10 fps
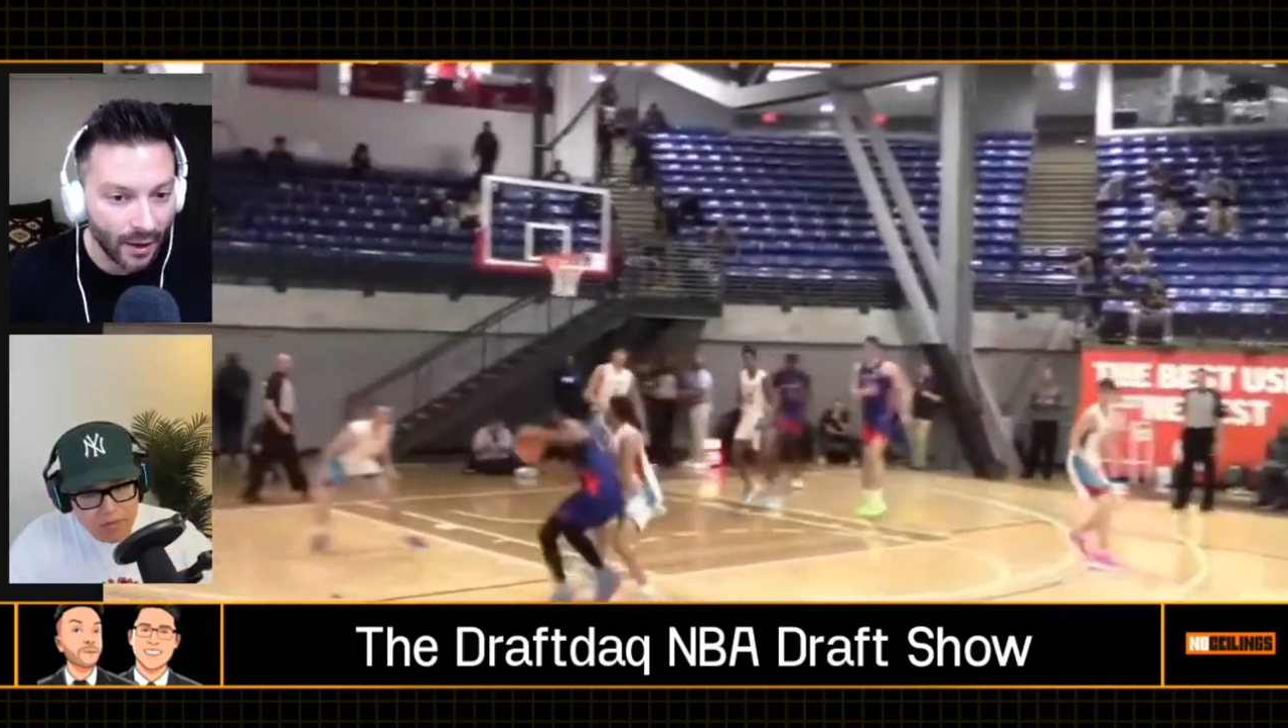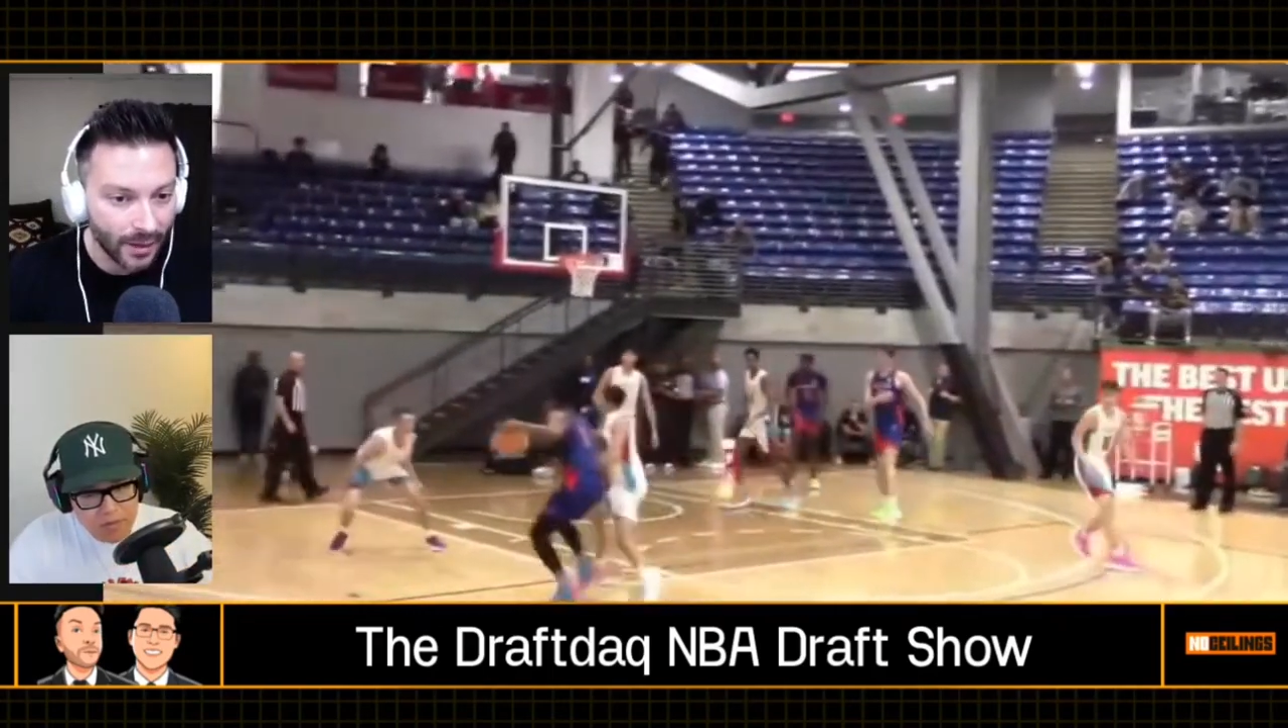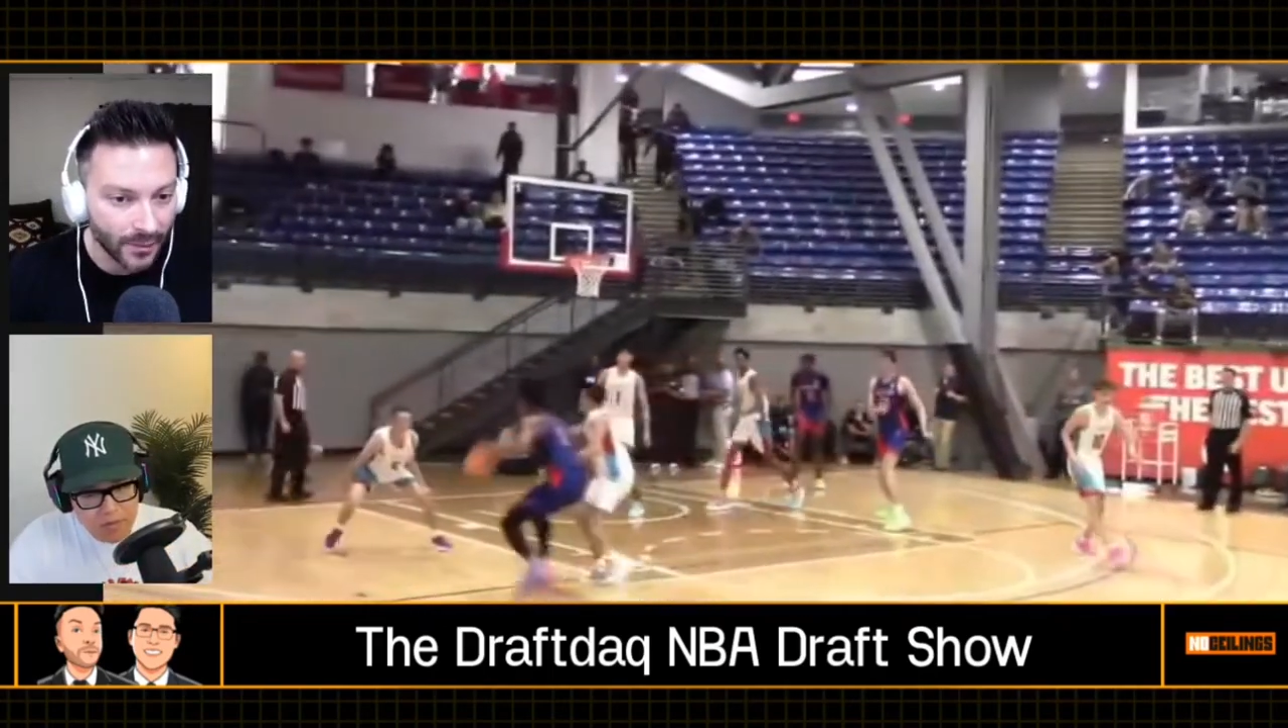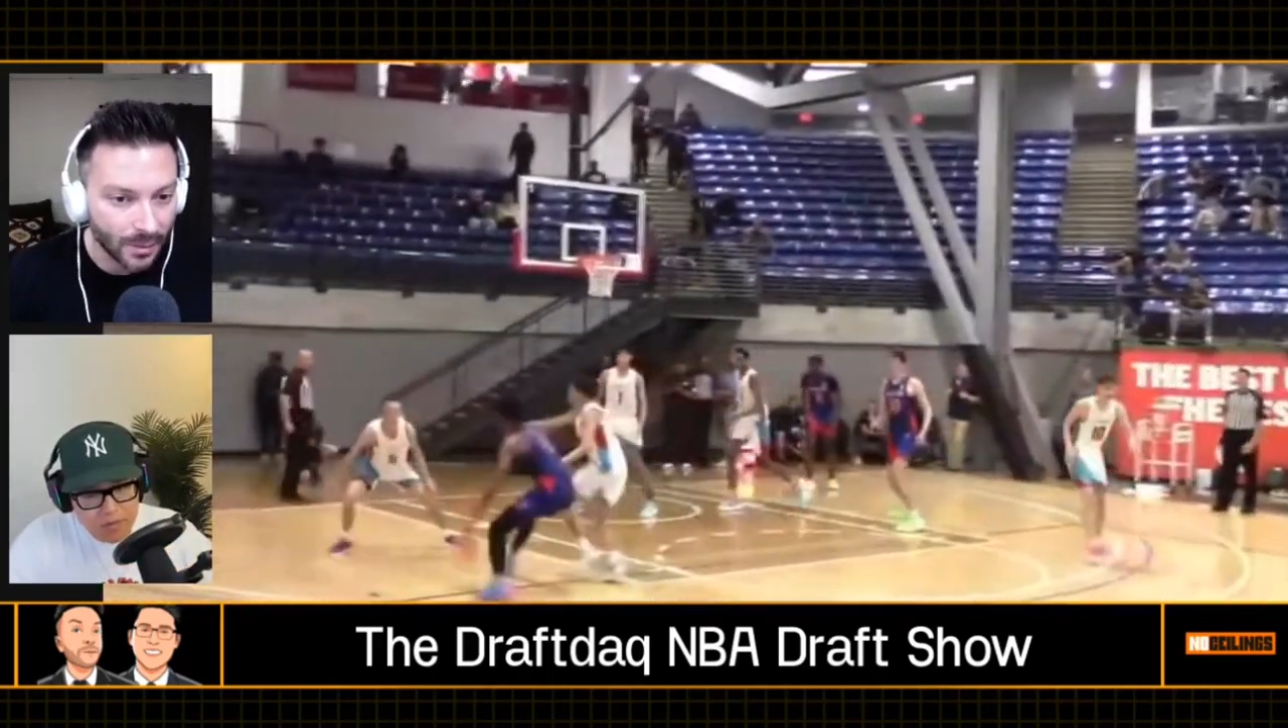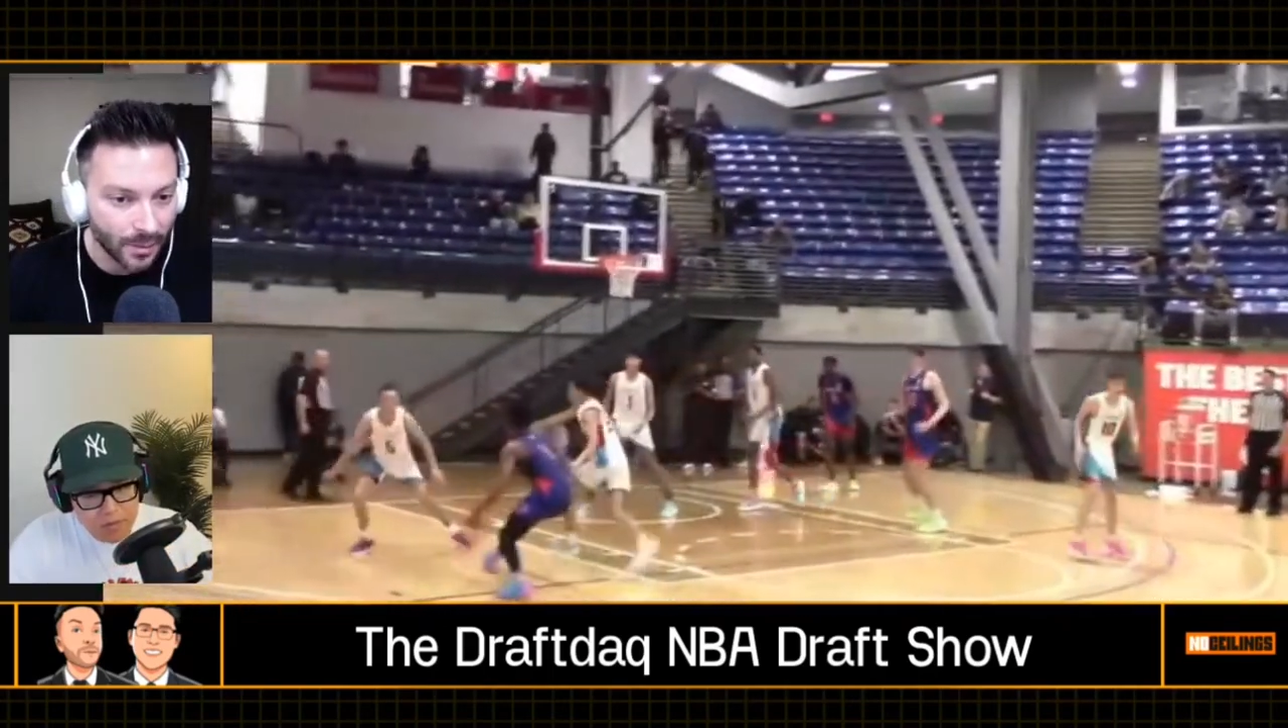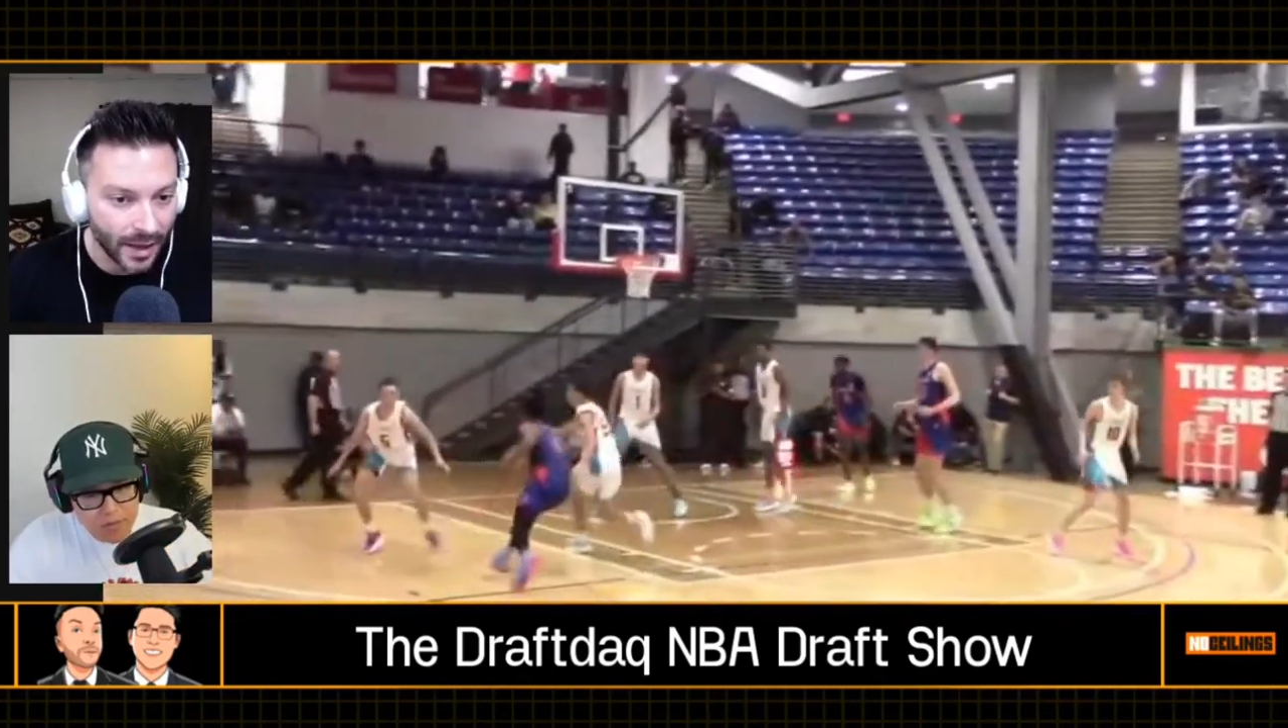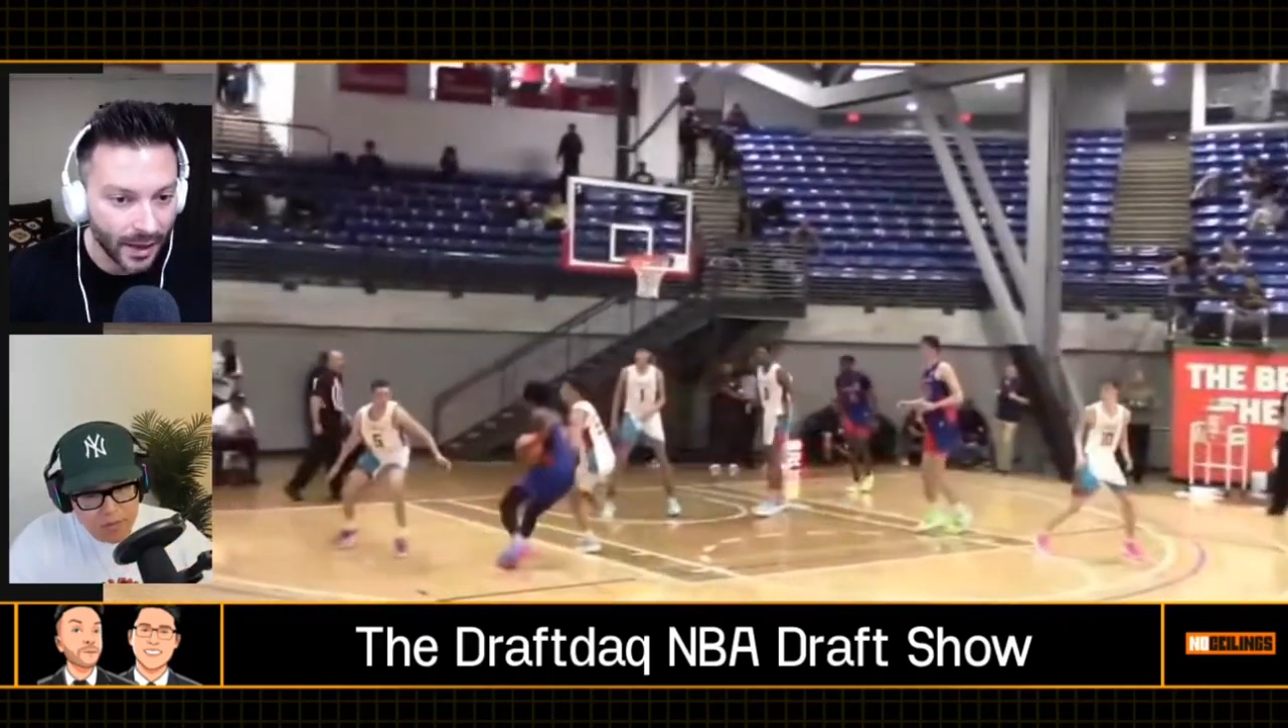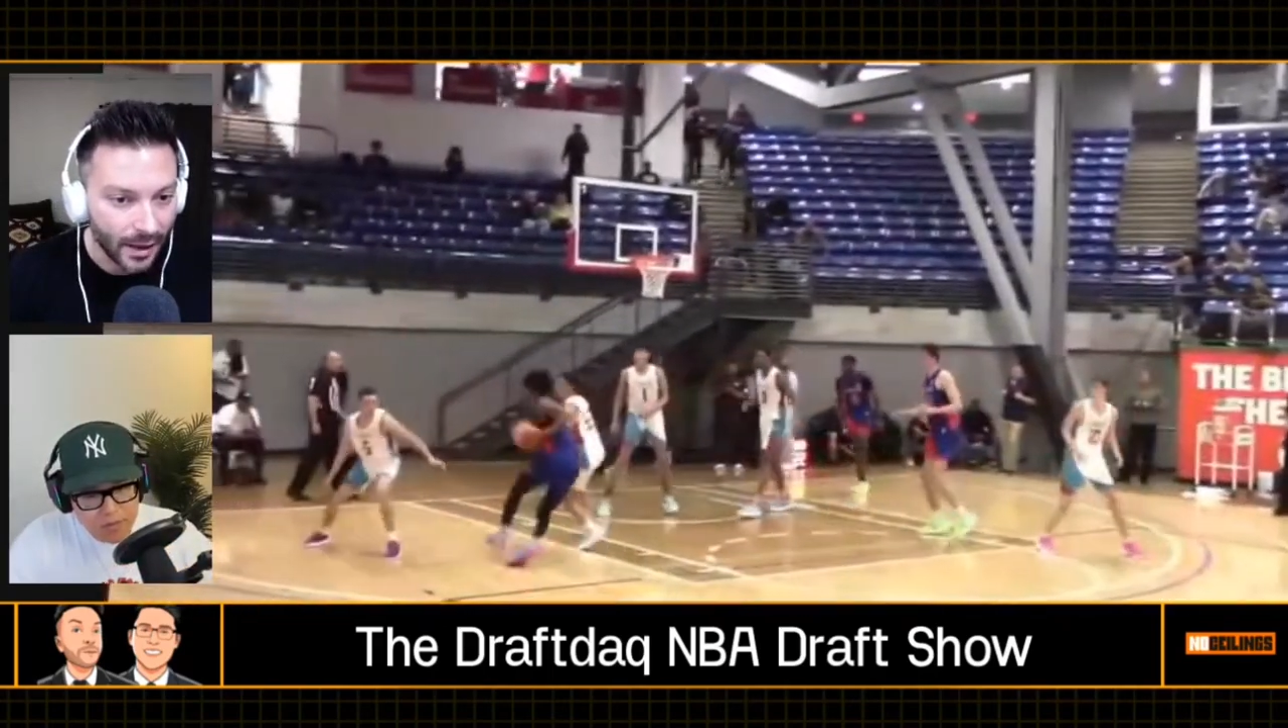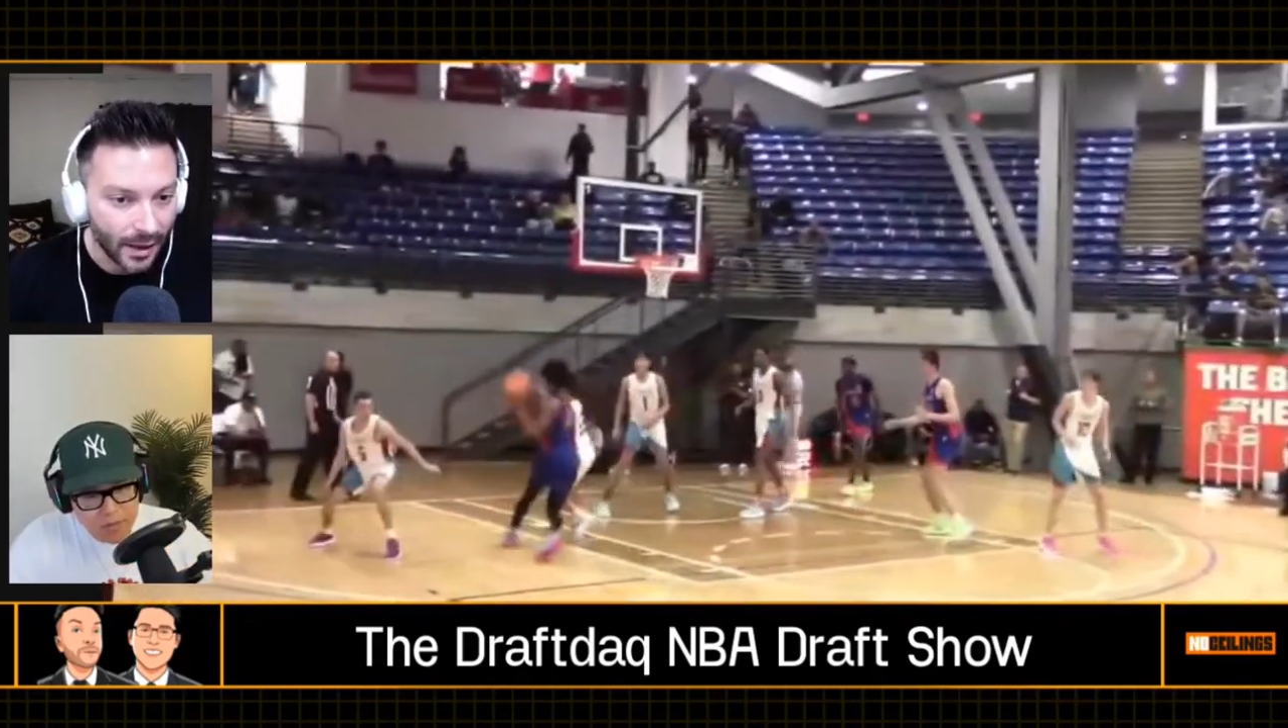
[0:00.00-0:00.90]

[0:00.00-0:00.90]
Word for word: him to be